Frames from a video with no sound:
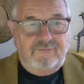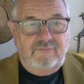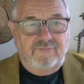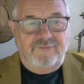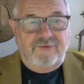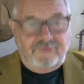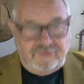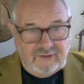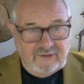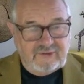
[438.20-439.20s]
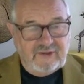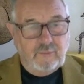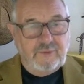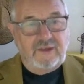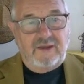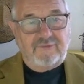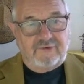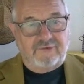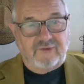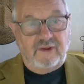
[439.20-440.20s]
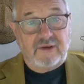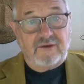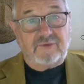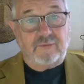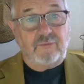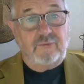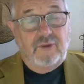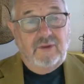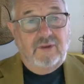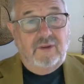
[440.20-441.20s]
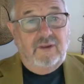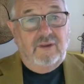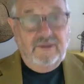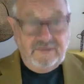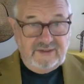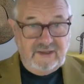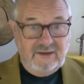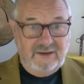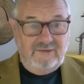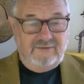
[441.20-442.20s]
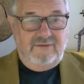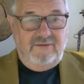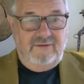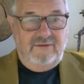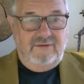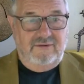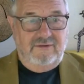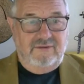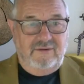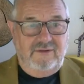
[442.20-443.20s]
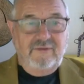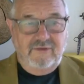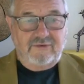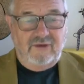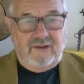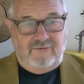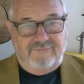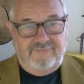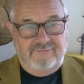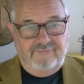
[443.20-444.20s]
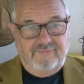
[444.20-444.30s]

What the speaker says: facility we have decided to incarnate in this life.